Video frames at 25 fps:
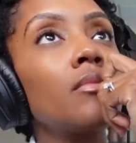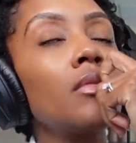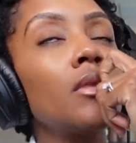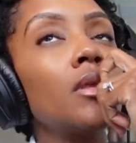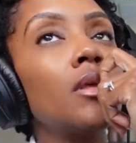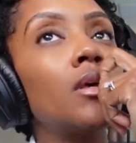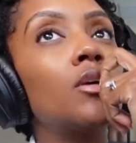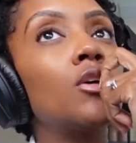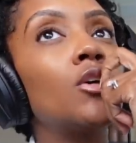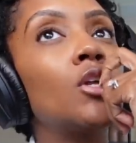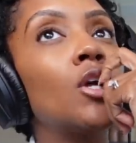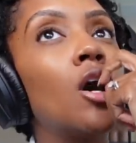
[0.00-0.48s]

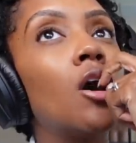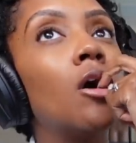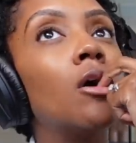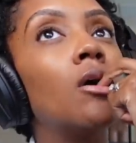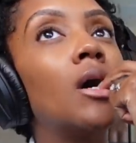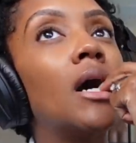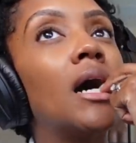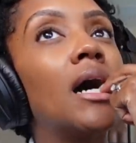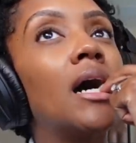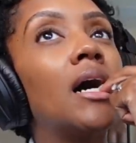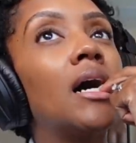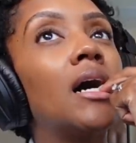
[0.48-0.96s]
You
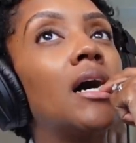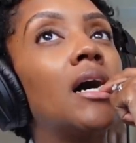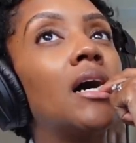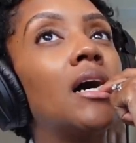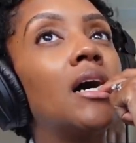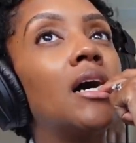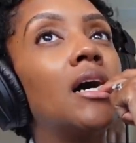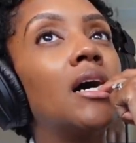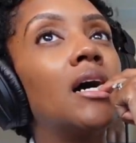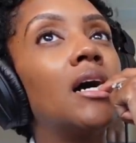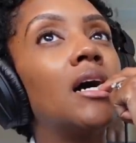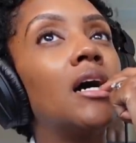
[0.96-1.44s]
know,
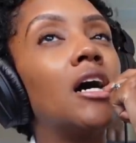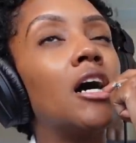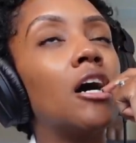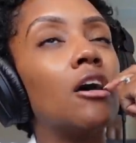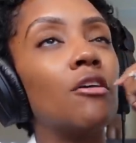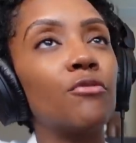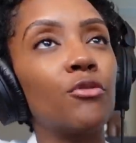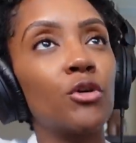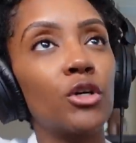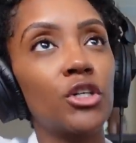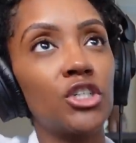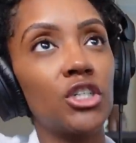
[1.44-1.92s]

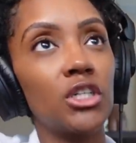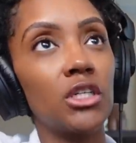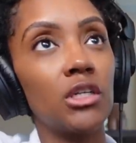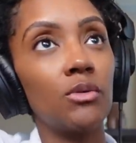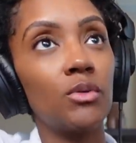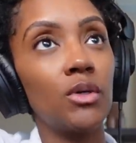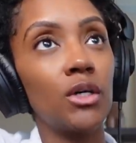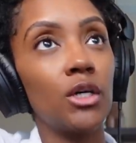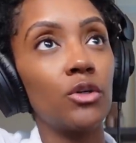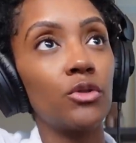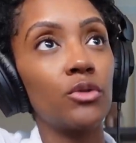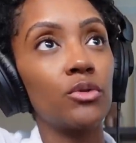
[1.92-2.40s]
unfortunately,
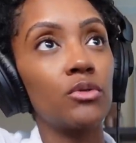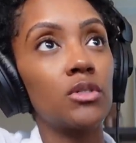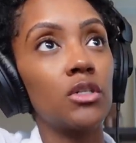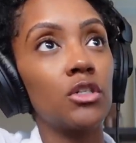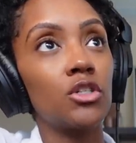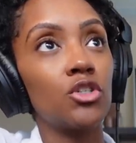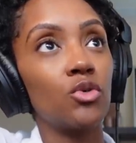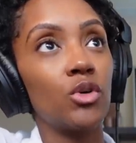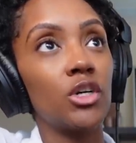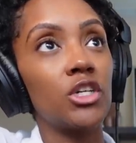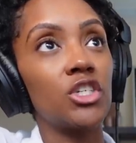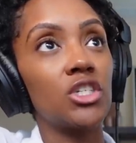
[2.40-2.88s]
we go through
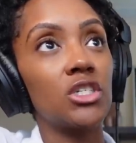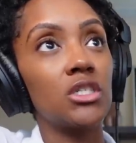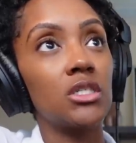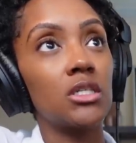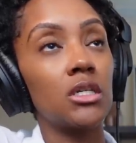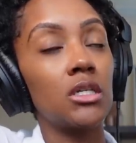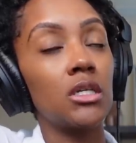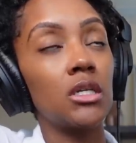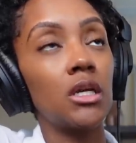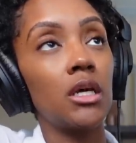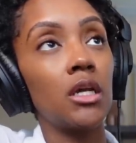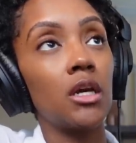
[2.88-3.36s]
situations
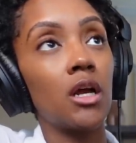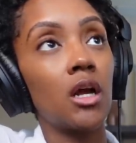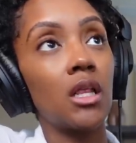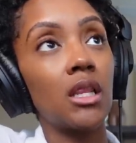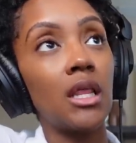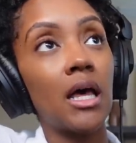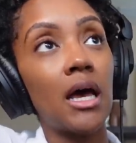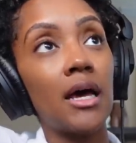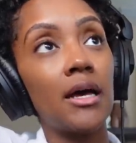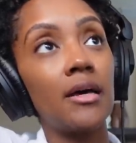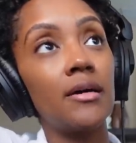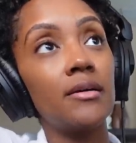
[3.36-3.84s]
in in our
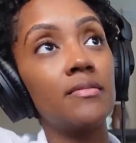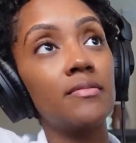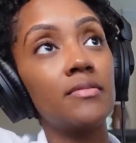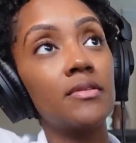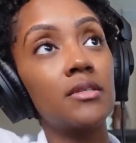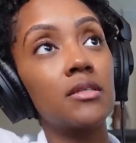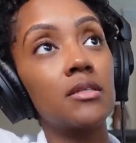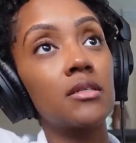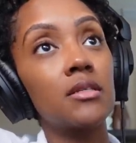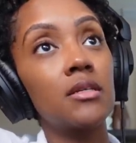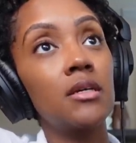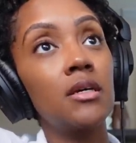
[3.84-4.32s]

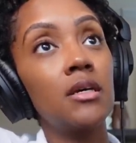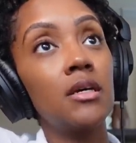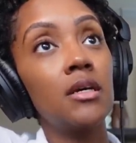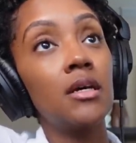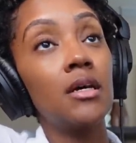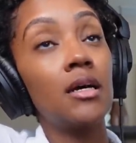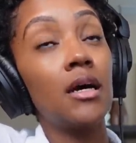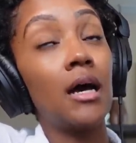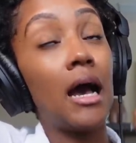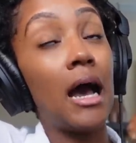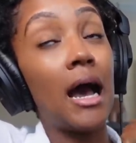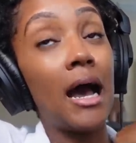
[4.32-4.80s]
lives.
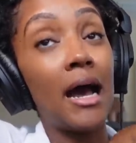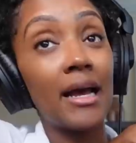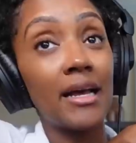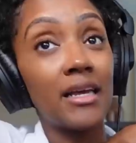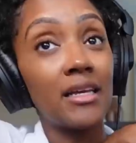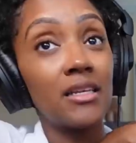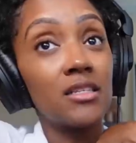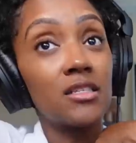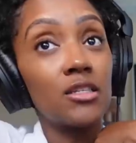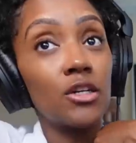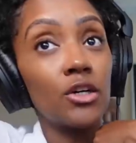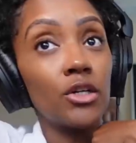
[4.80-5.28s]
I
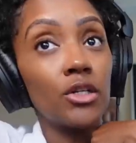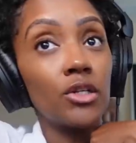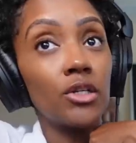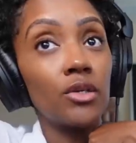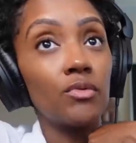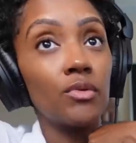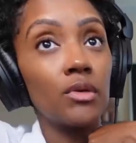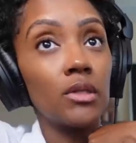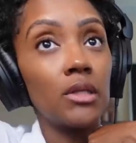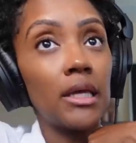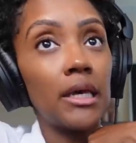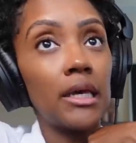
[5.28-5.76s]
can certainly
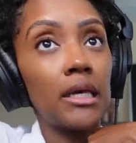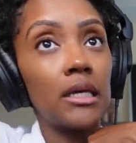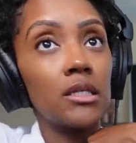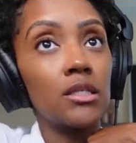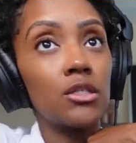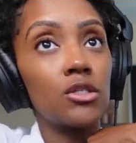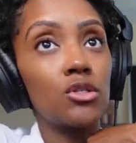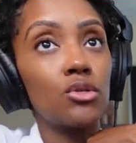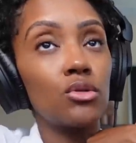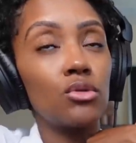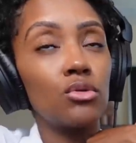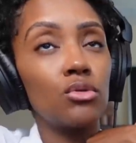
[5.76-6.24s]
relate
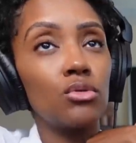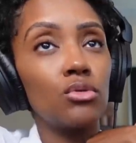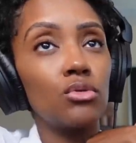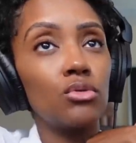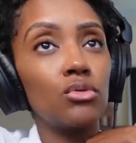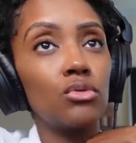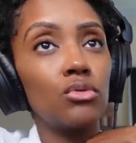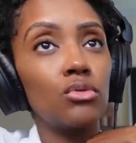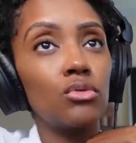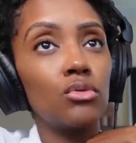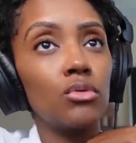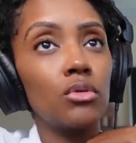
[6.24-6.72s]

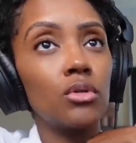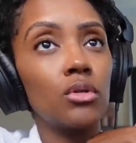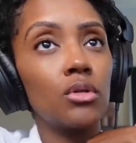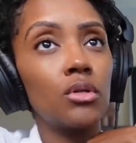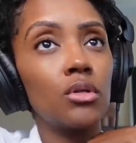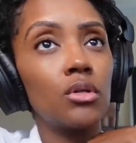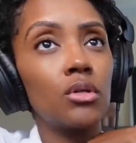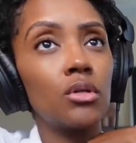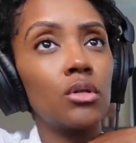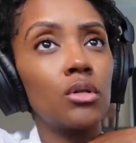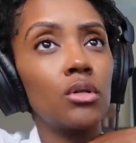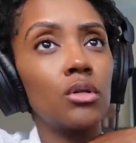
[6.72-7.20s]
to.
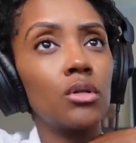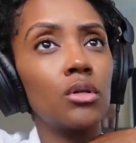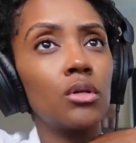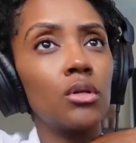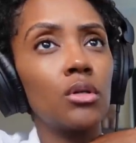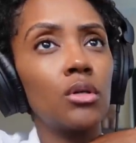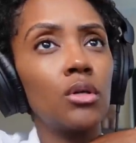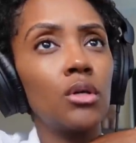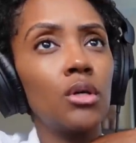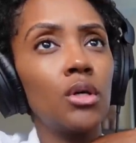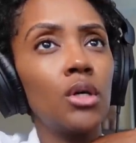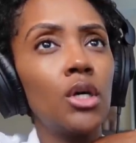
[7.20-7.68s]

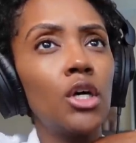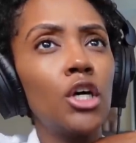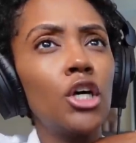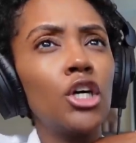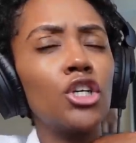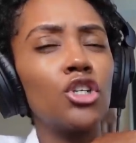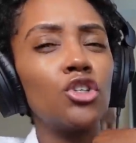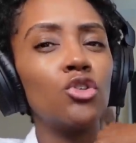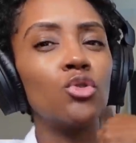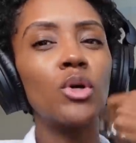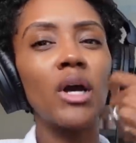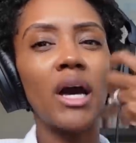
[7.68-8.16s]

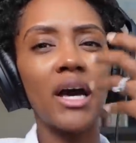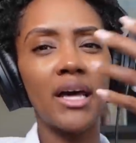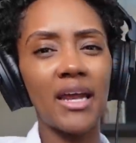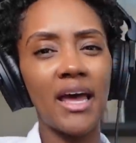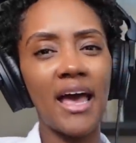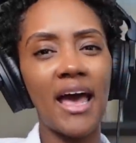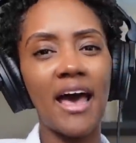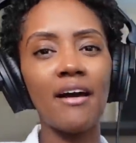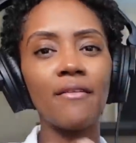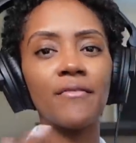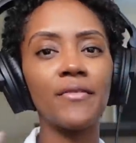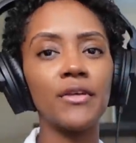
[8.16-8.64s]
You kind of
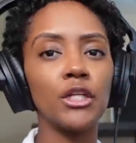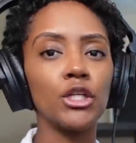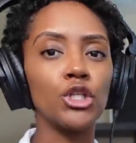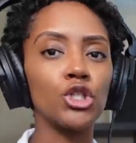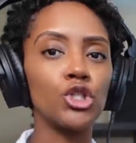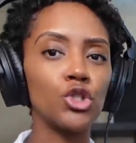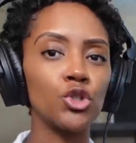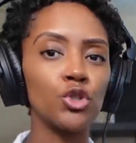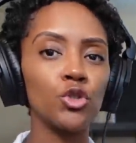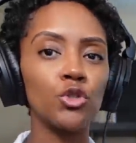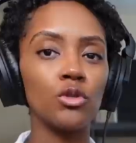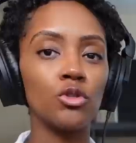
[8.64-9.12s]
having to
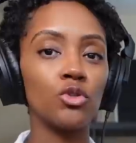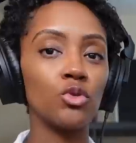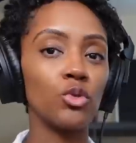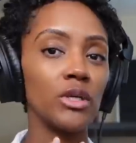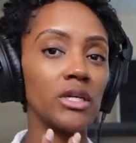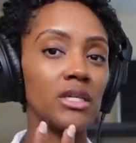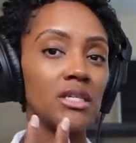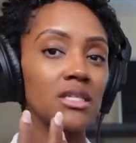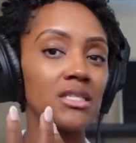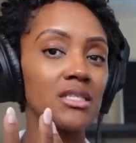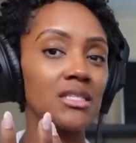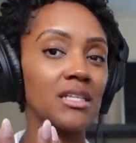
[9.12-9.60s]
choose
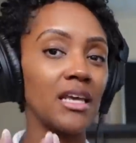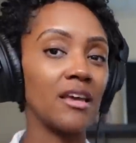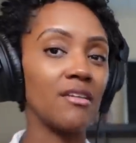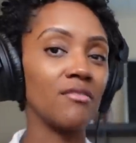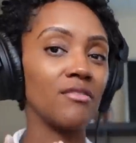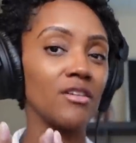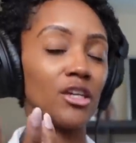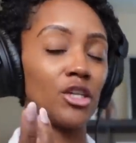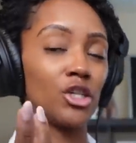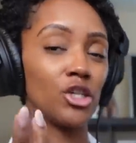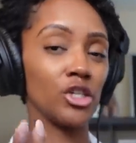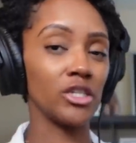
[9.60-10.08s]
between
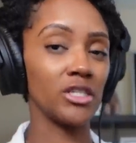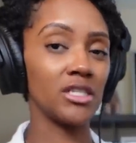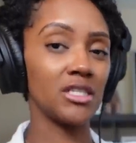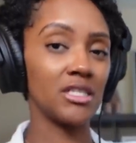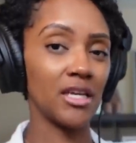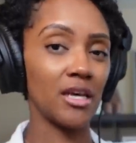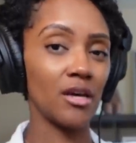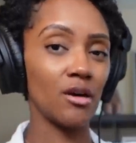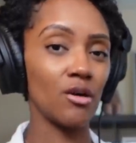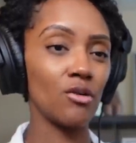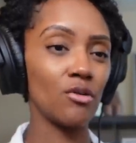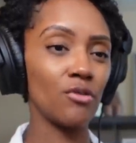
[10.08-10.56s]
saving
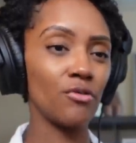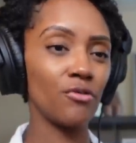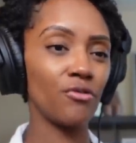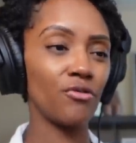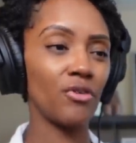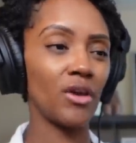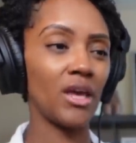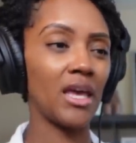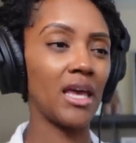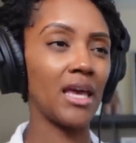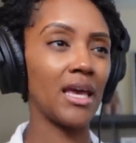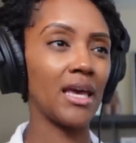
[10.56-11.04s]
yourself
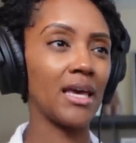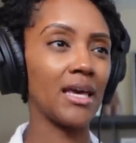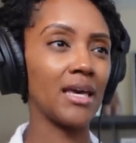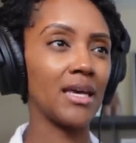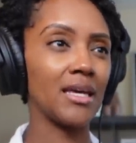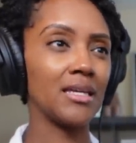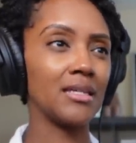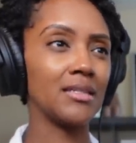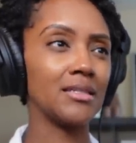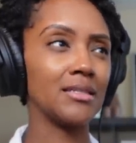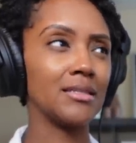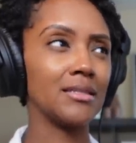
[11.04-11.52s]

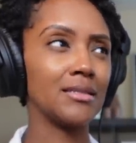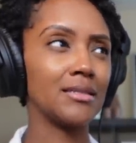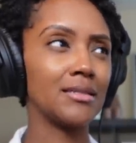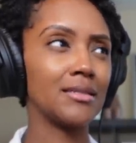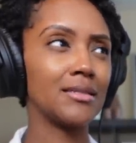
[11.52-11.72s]
and,